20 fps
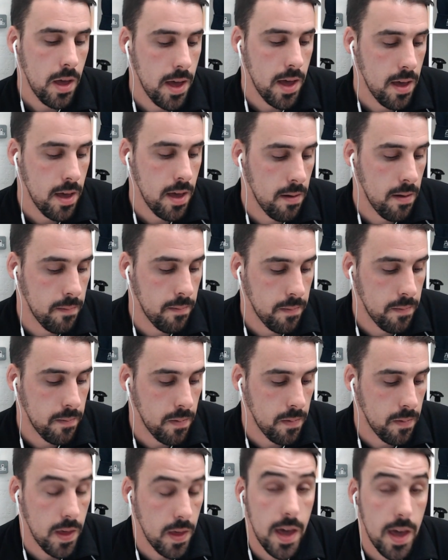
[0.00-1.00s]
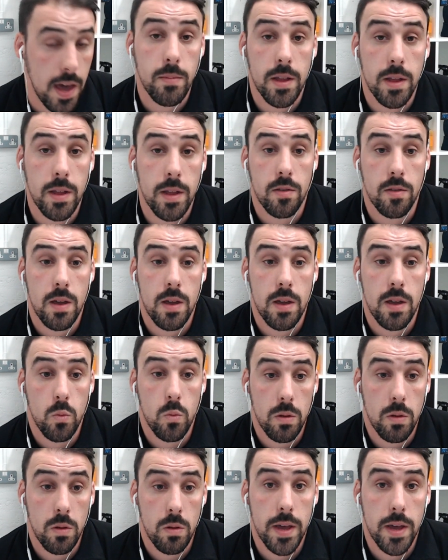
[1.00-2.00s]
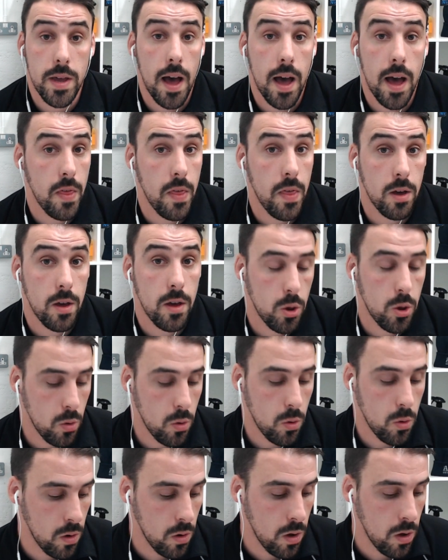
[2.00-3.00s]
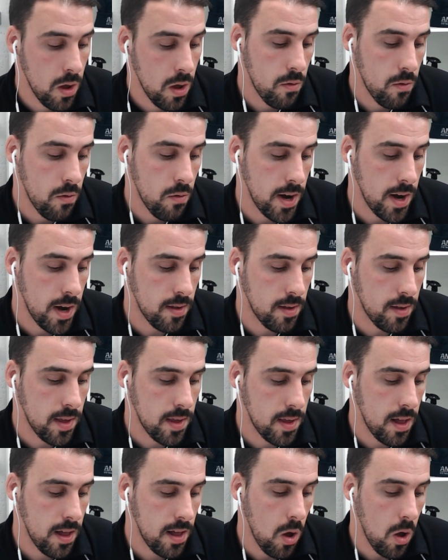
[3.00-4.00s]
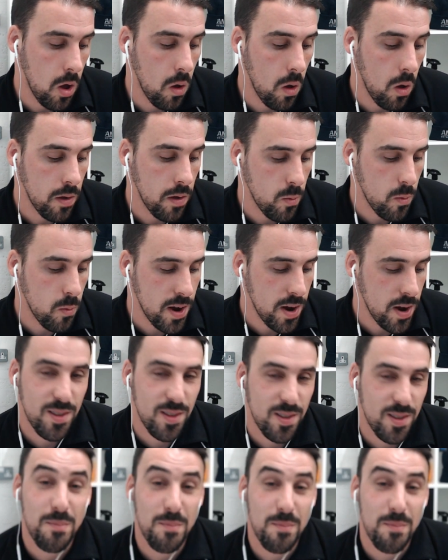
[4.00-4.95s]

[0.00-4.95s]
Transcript: The AMDetails team will be at that show, ready to sell all their wares